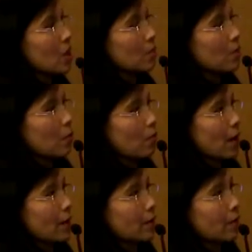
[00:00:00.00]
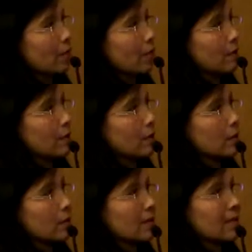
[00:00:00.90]
provider with
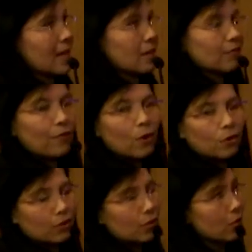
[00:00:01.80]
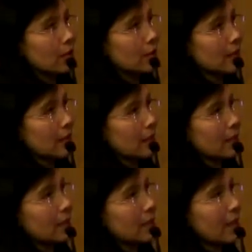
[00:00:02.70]
successful
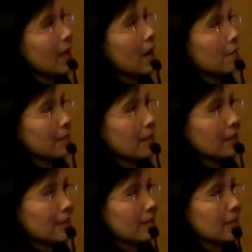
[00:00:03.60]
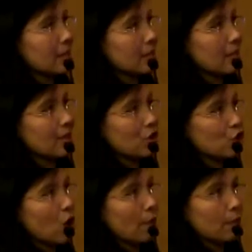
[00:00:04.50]
treating a complex disease in a
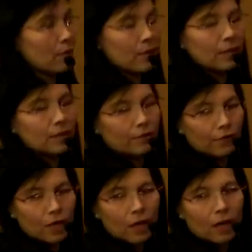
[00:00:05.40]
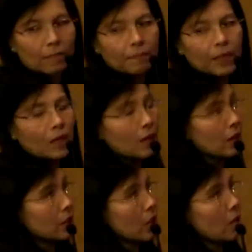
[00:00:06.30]
short periods of time.
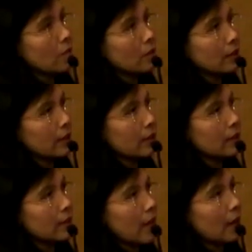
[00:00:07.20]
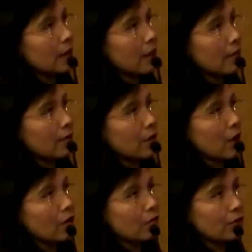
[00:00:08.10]
Normally in Thailand, we
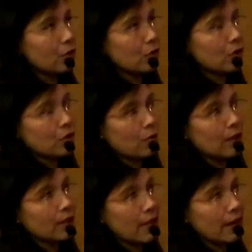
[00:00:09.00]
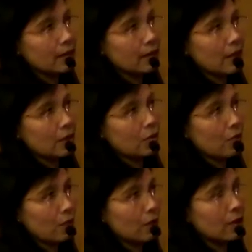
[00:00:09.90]
often use 28 days to
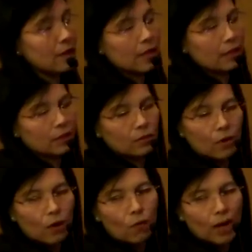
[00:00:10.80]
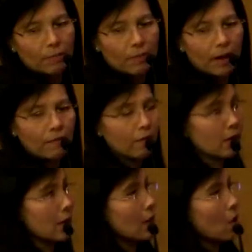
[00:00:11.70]
30 days, around 1 month,
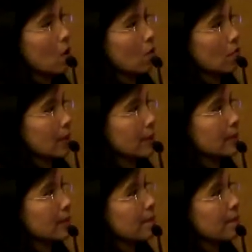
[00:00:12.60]
or less.